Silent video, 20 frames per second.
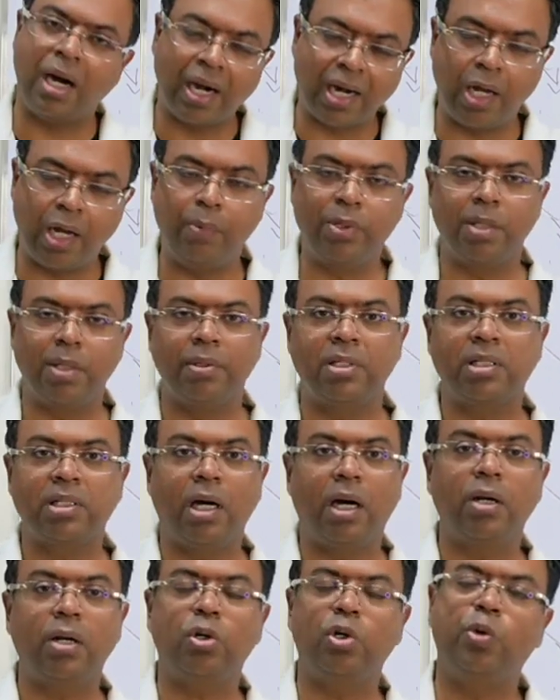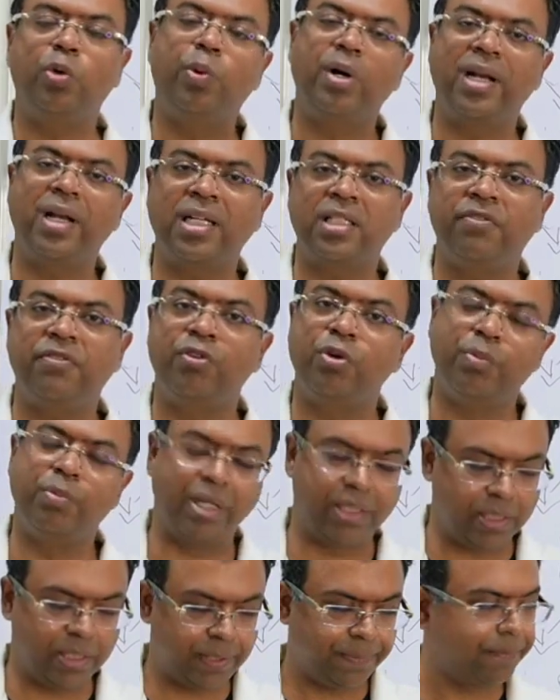hardly visible scar over the next few
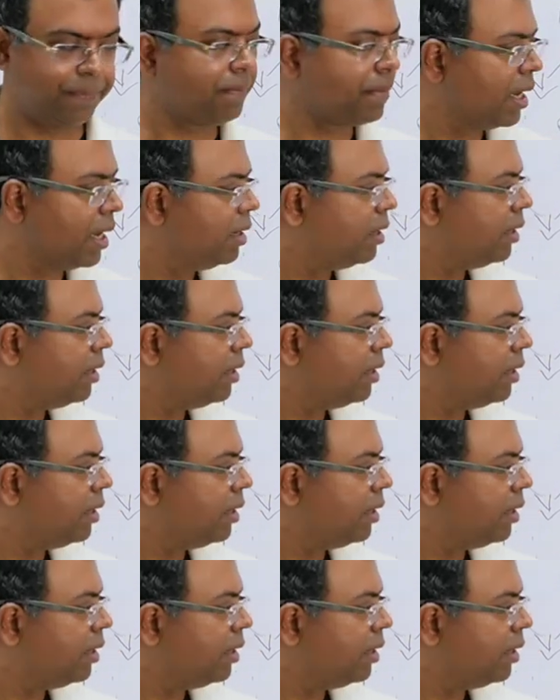months.